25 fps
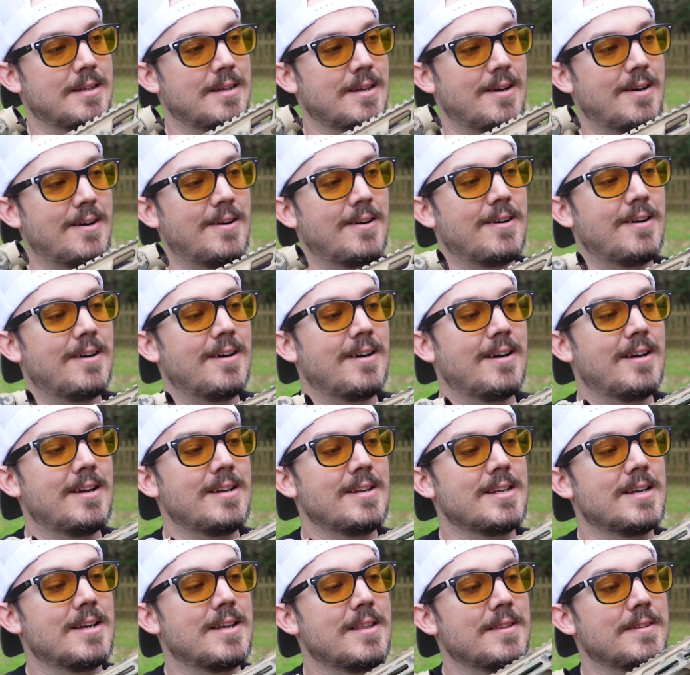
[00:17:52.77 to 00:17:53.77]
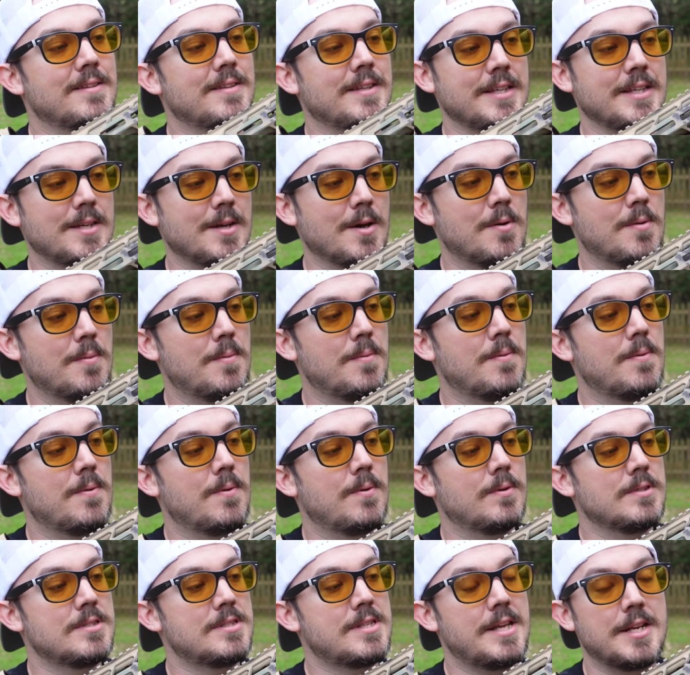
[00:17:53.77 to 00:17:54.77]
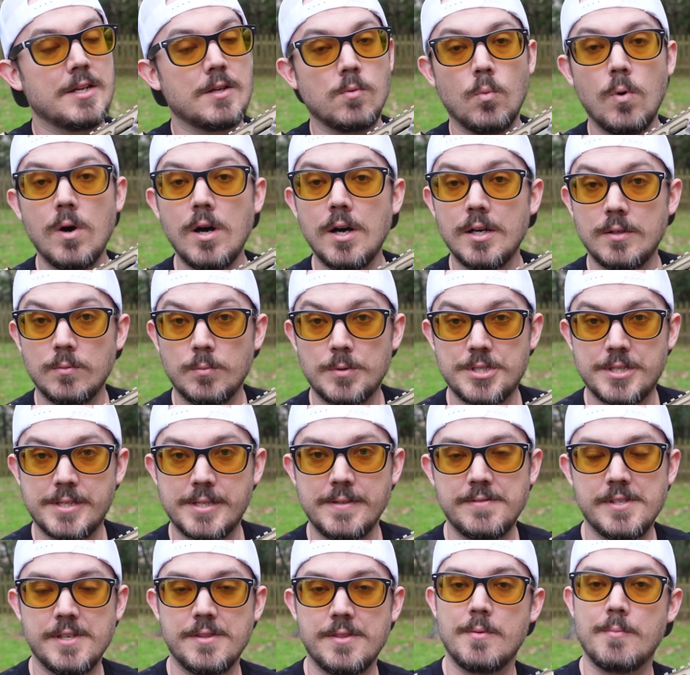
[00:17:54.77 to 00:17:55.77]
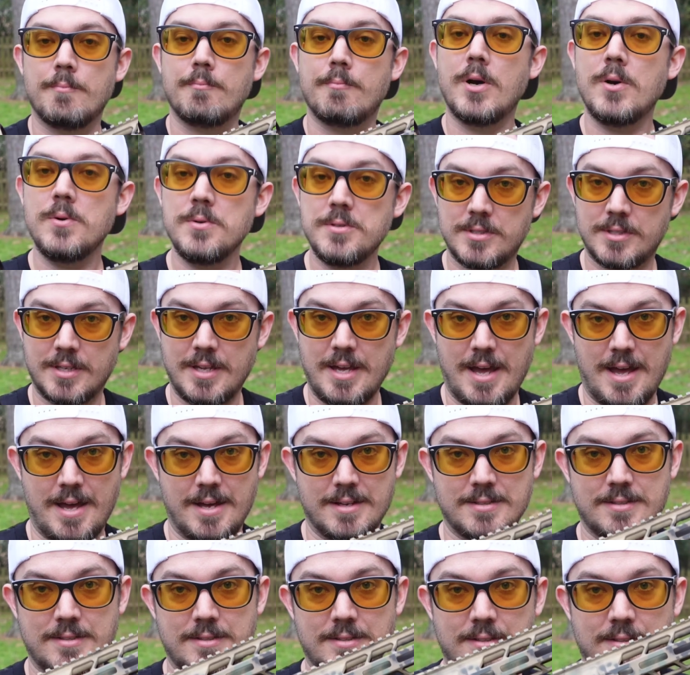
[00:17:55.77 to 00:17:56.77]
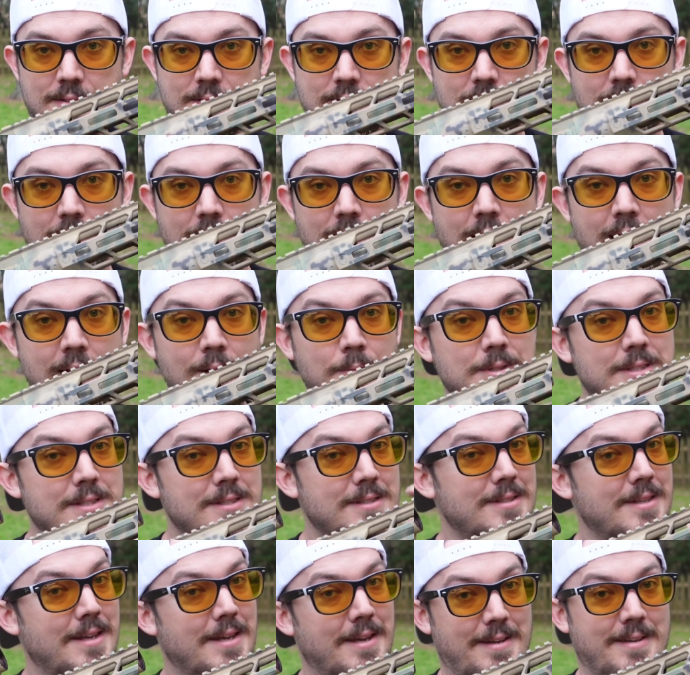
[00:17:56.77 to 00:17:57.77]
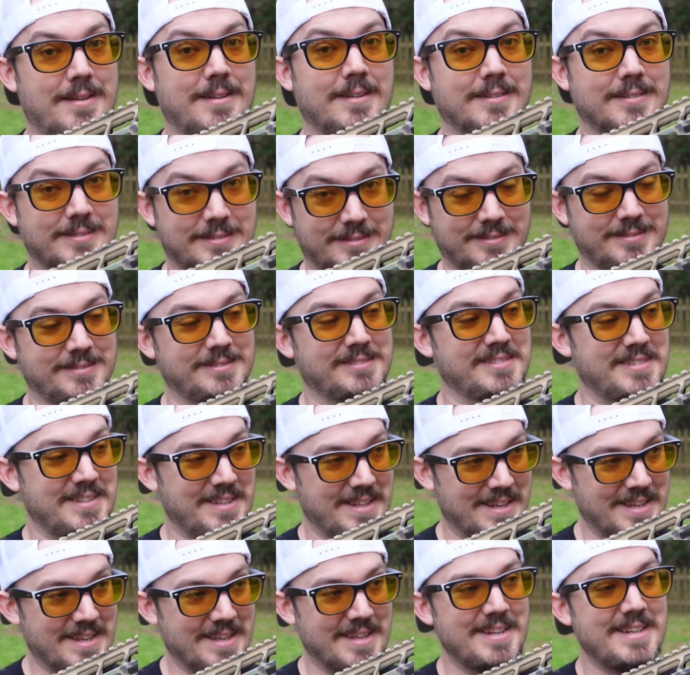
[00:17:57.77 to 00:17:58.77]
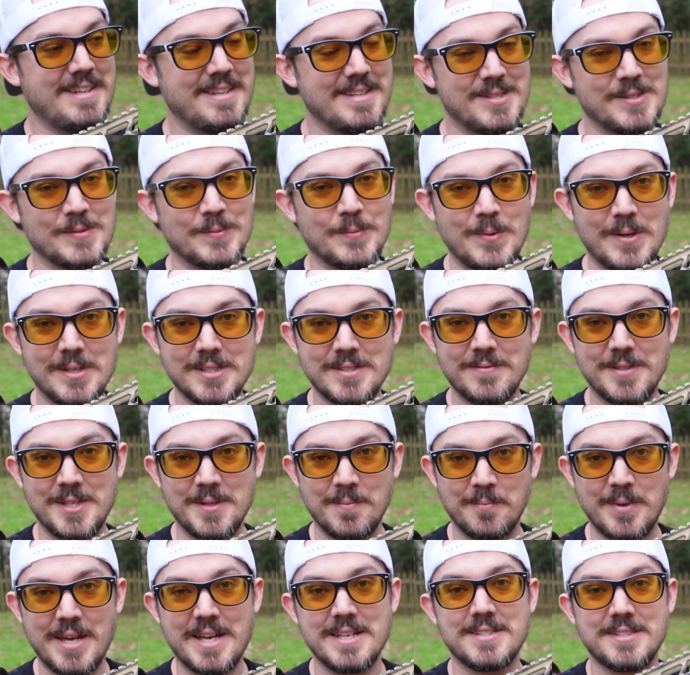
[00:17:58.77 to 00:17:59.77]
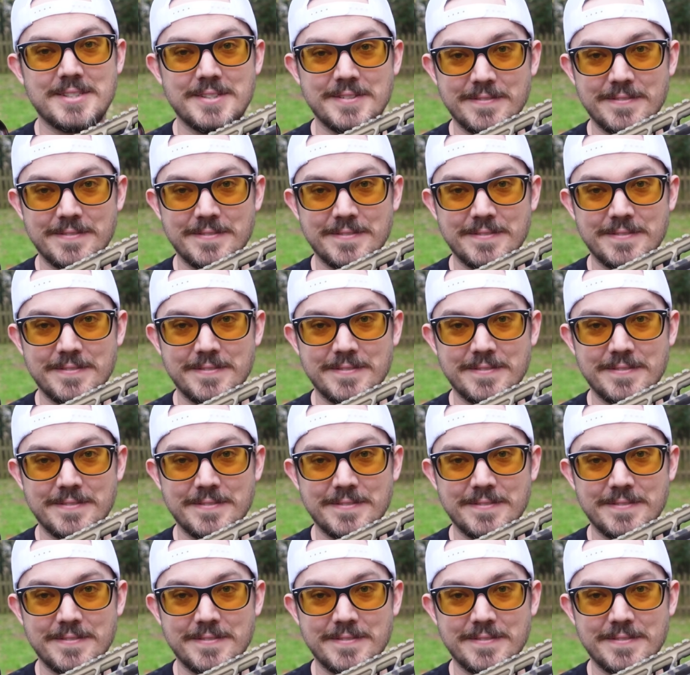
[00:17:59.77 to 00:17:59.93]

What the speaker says: on the setting 1, which gives it the most gas, and I would say it is one of the best